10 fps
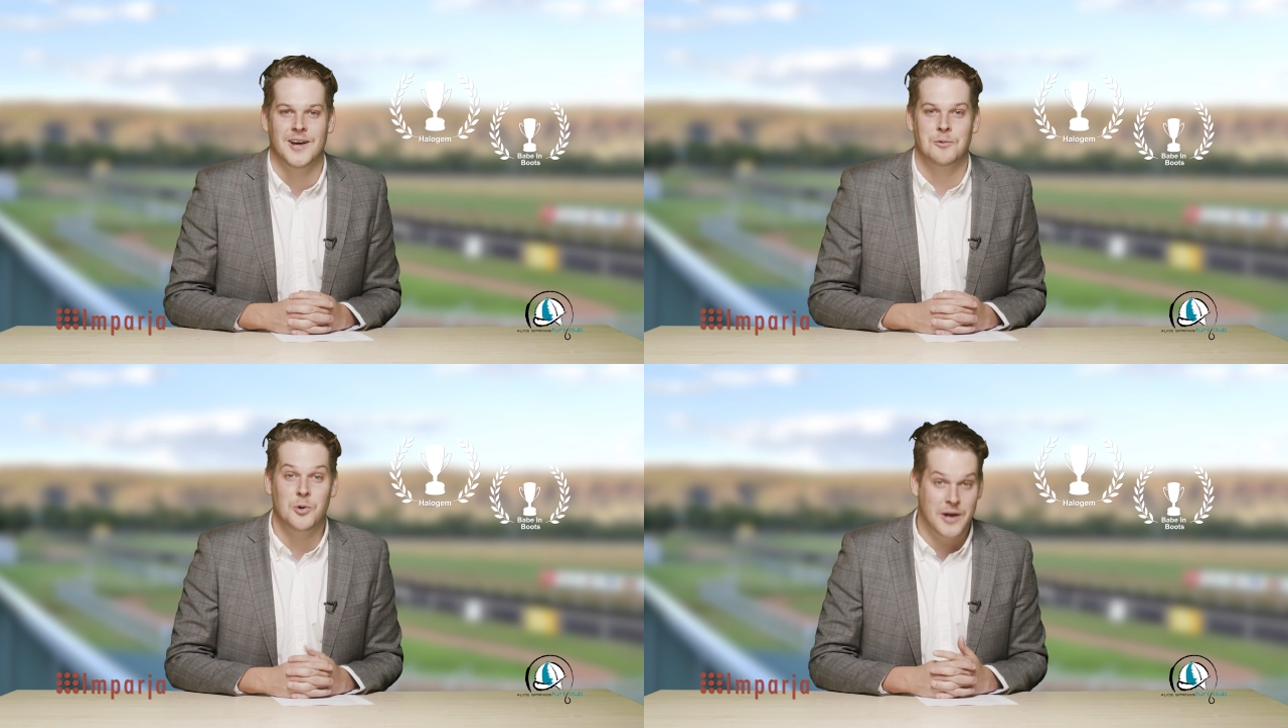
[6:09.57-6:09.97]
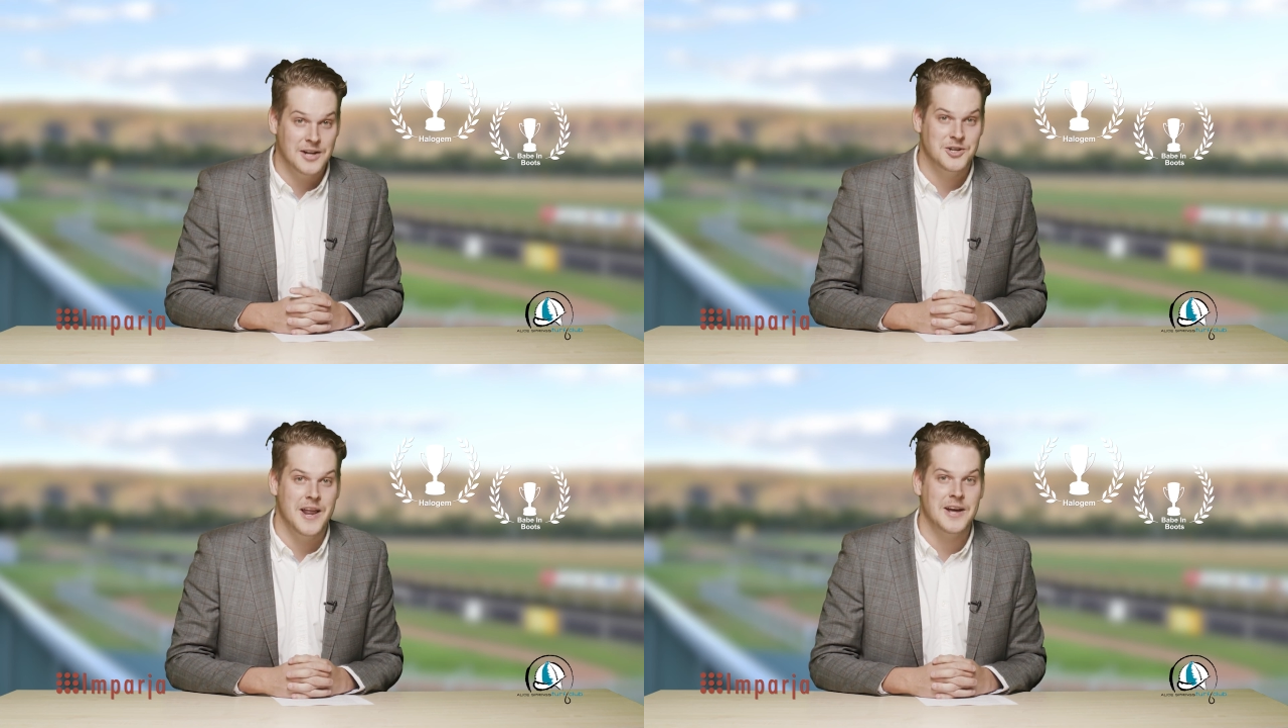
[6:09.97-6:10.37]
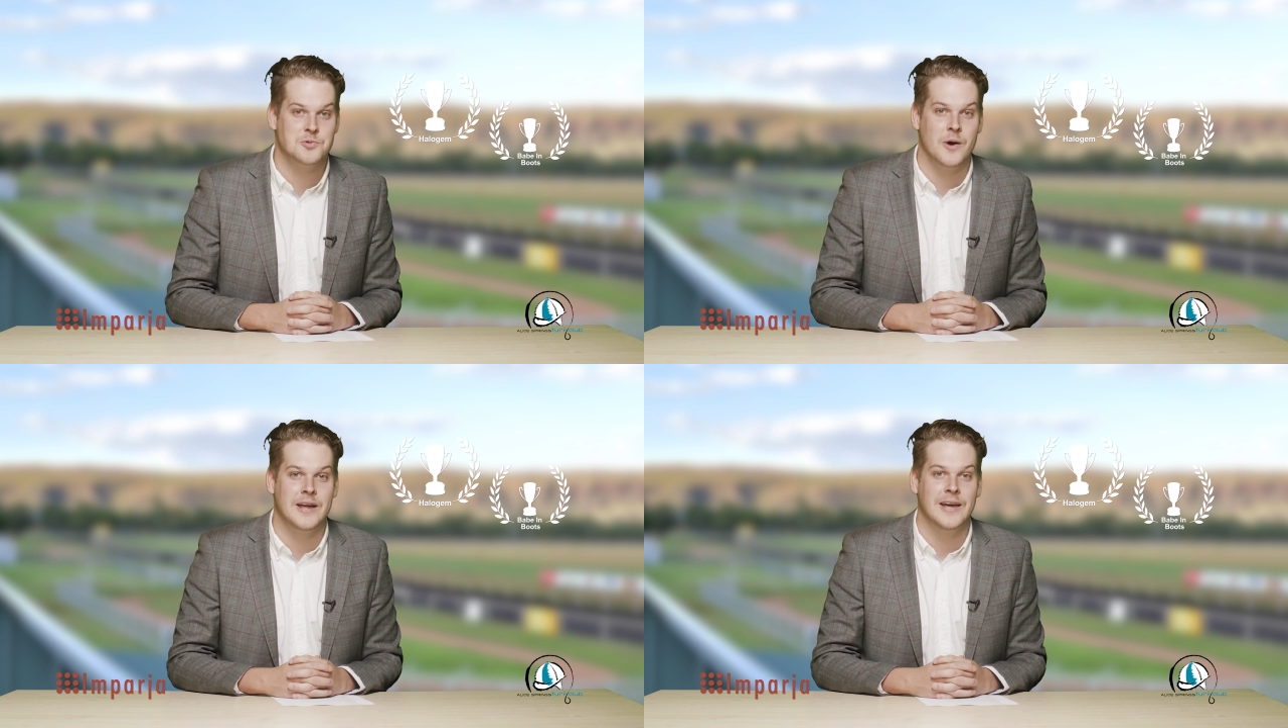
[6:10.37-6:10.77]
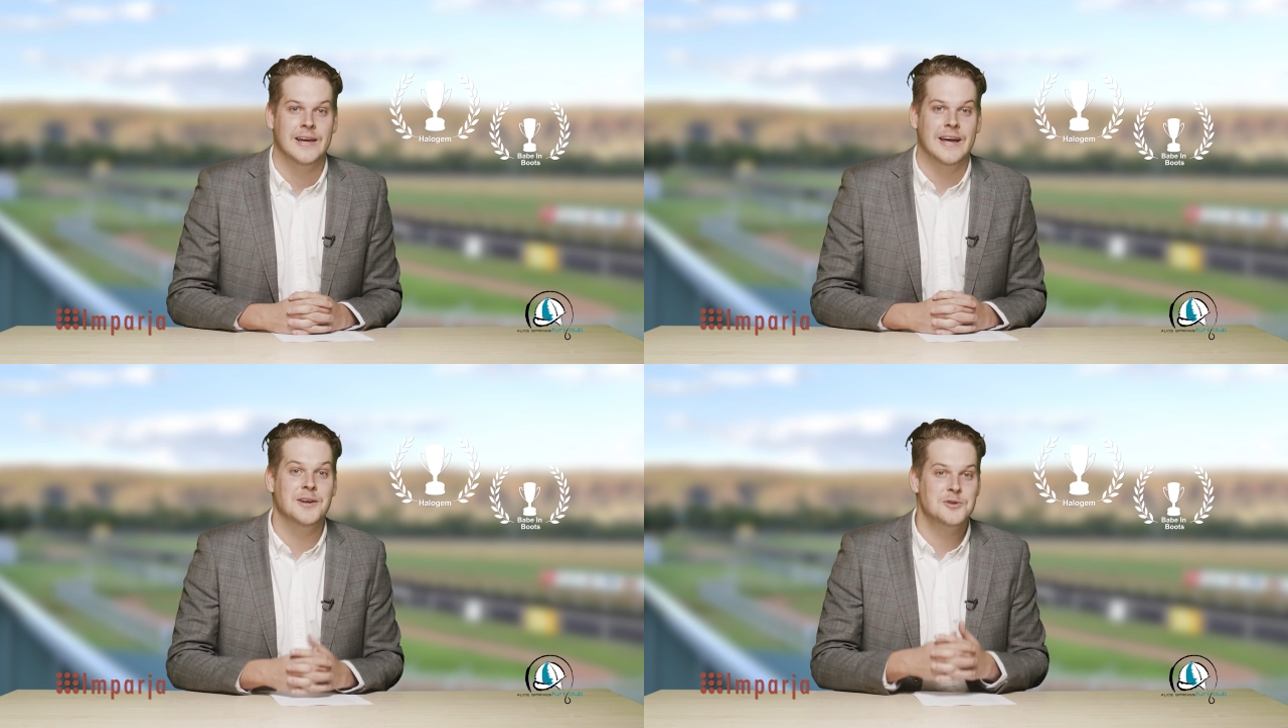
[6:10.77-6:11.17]
We'll catch you next week,
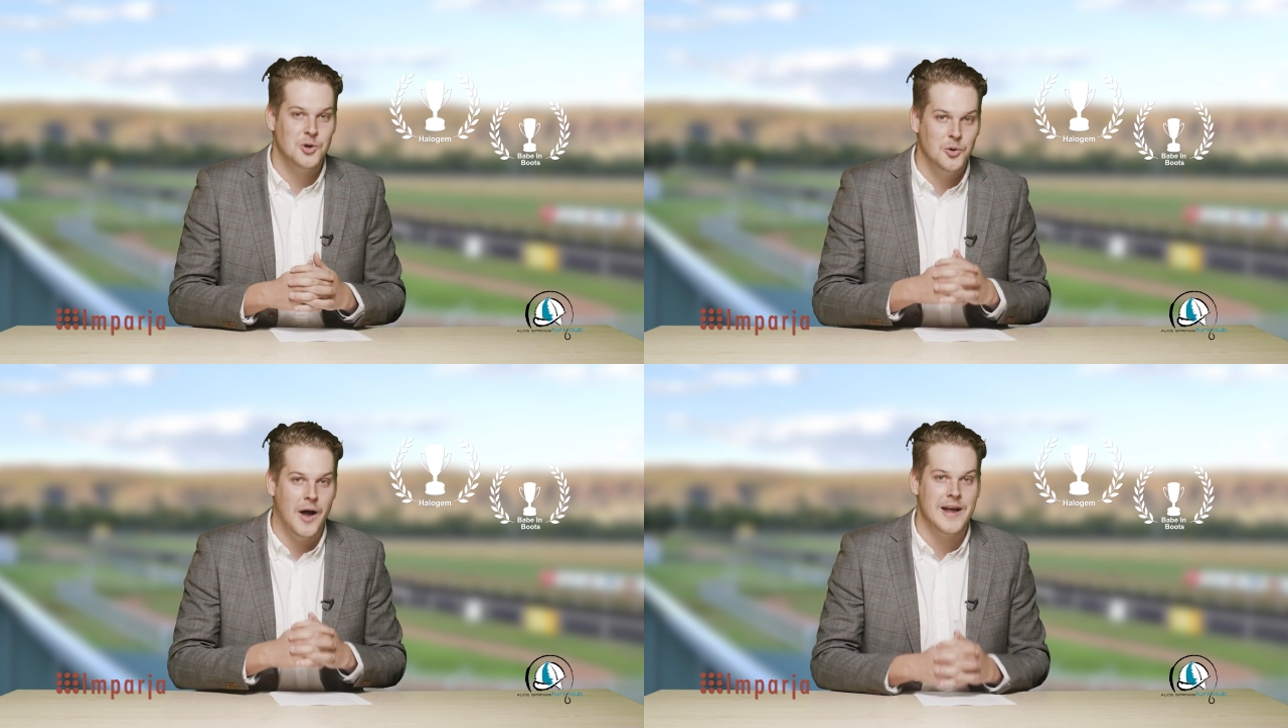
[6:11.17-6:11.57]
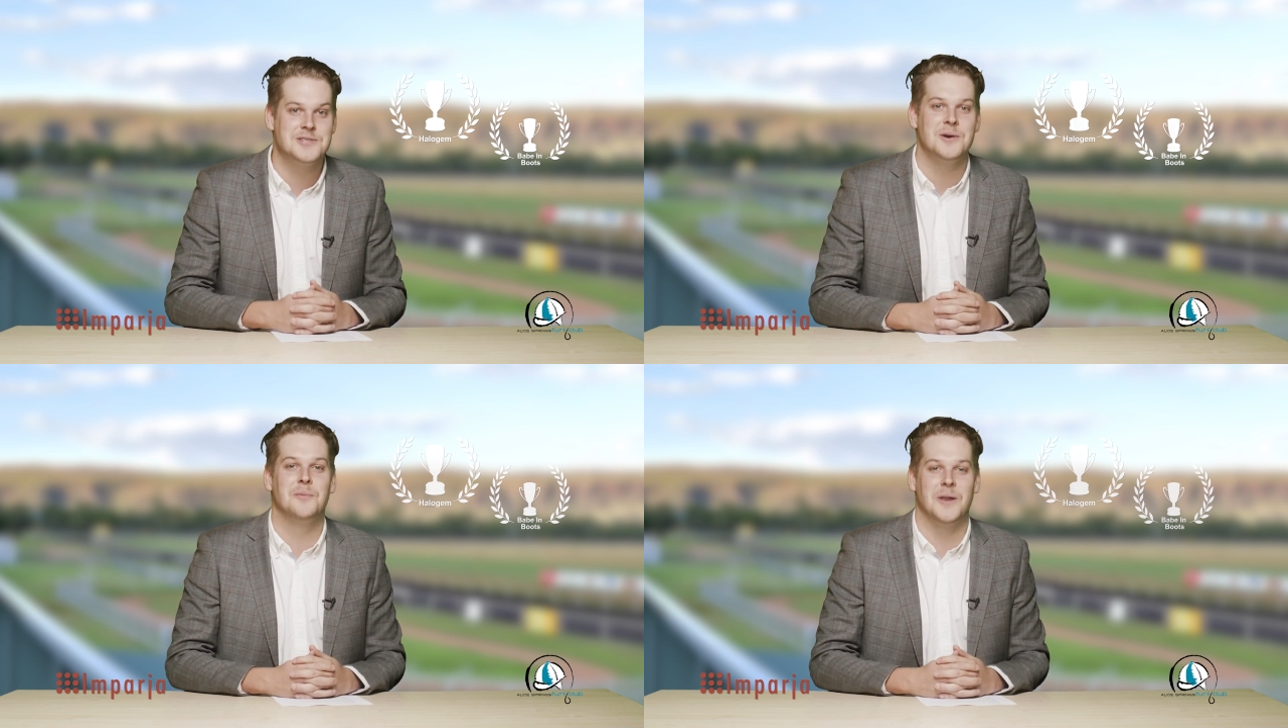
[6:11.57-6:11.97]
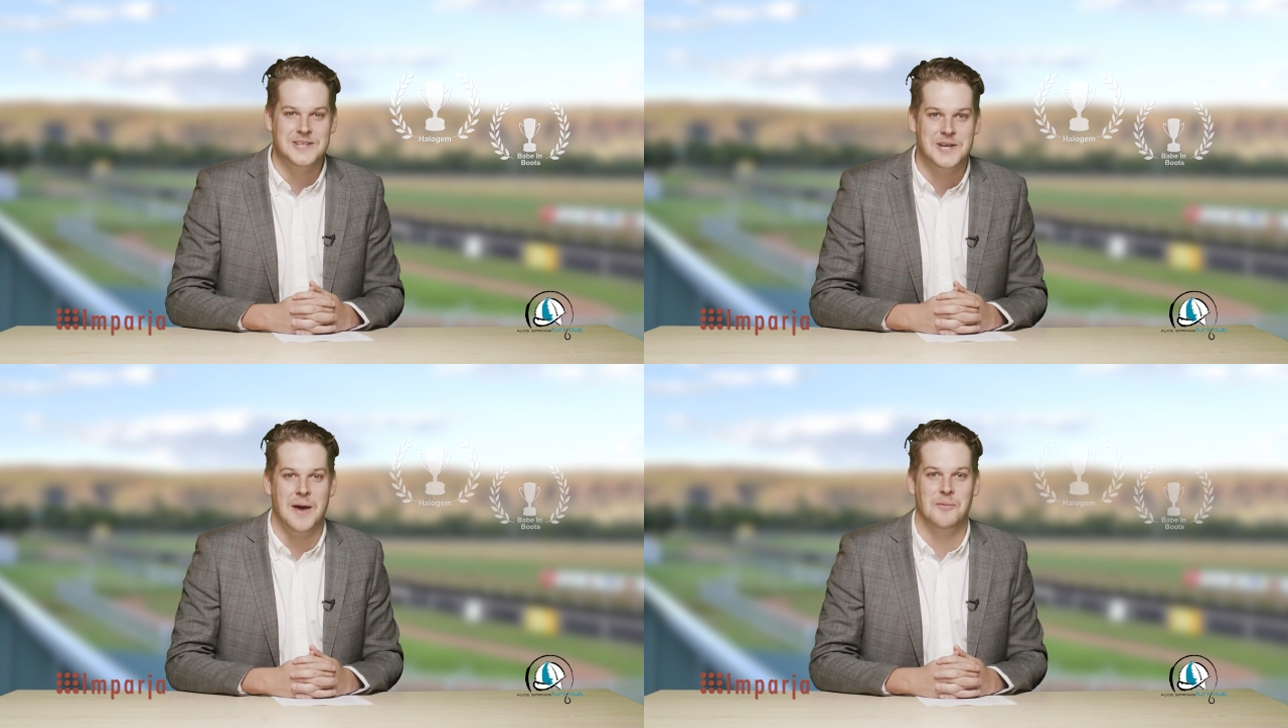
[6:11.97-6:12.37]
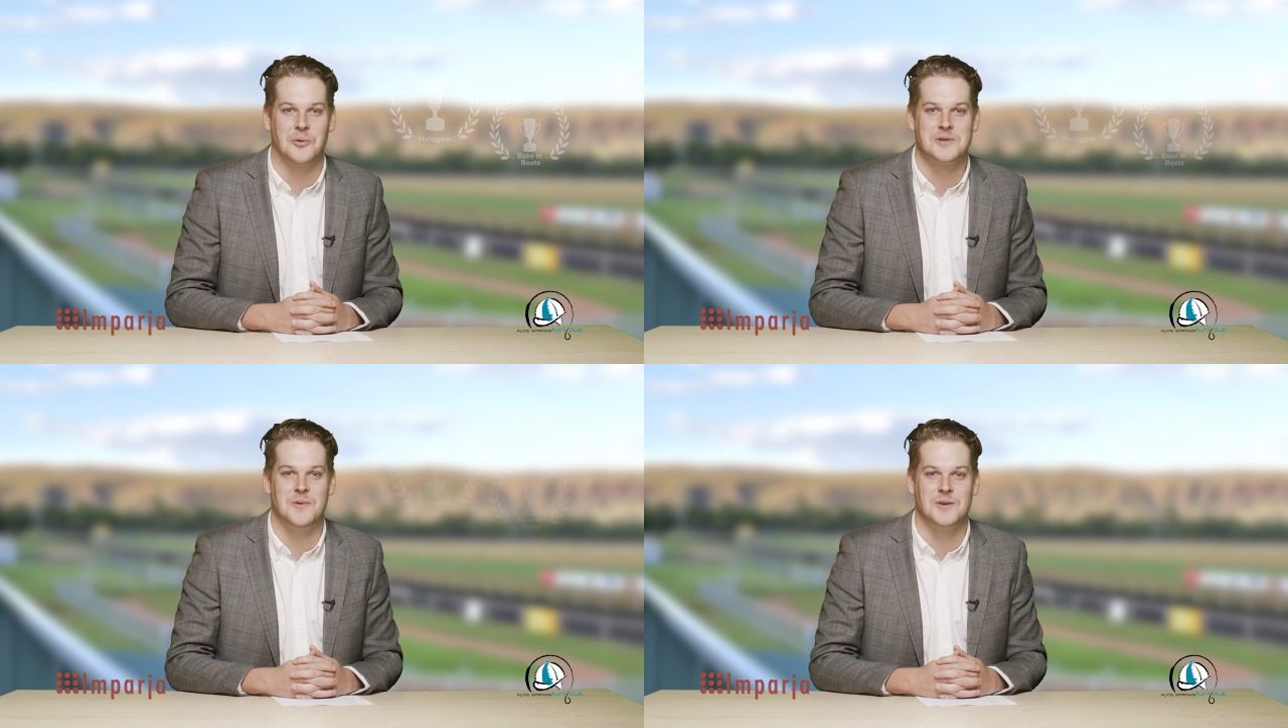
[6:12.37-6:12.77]
and as always, please gamble
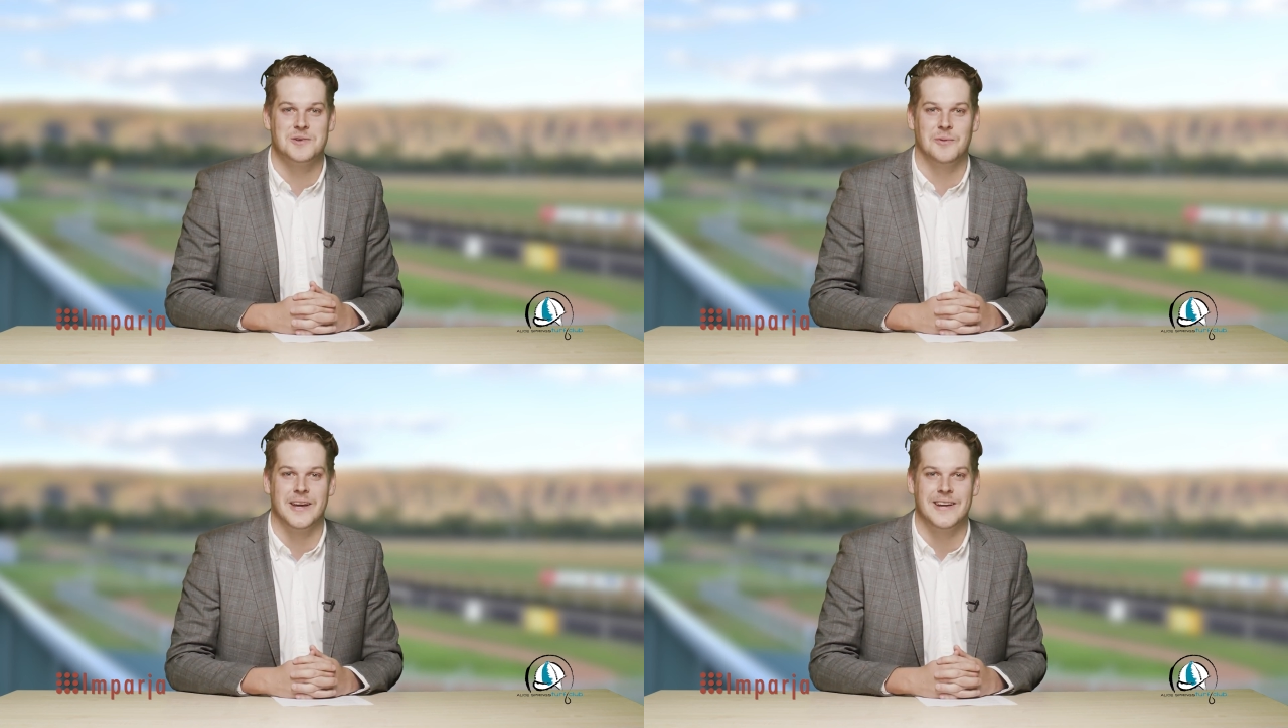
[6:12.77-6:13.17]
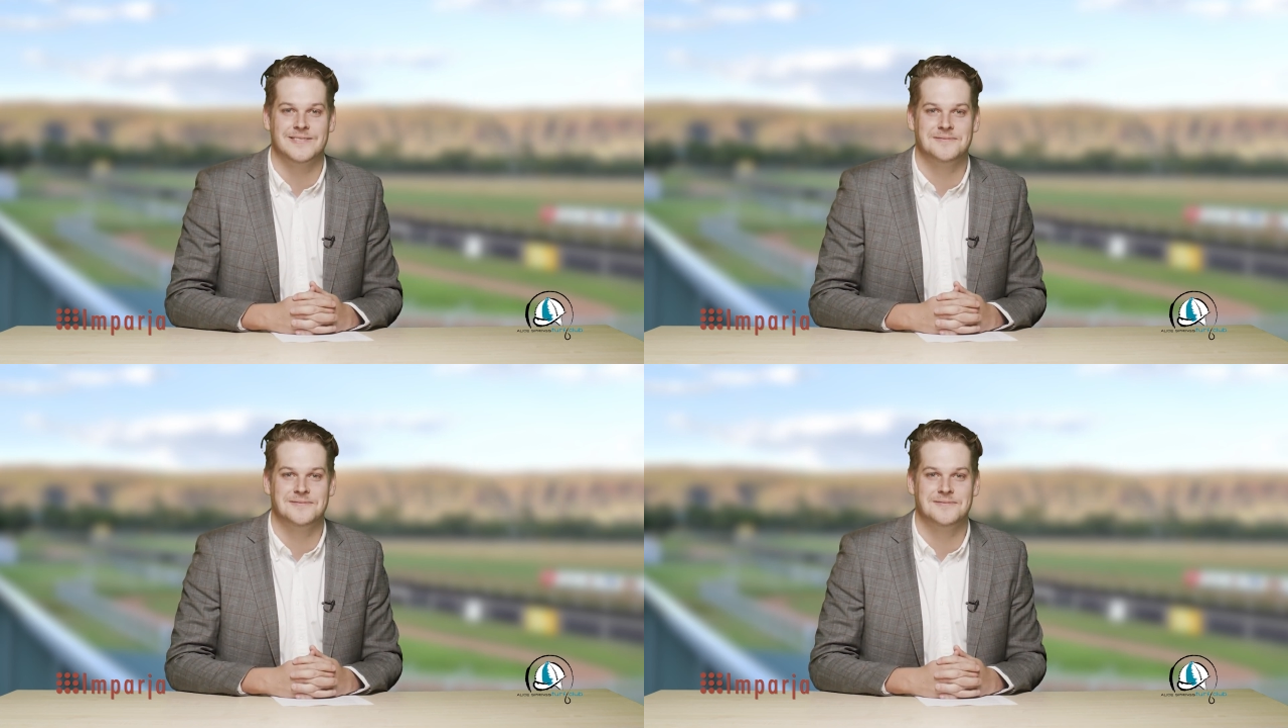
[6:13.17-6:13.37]
responsibly.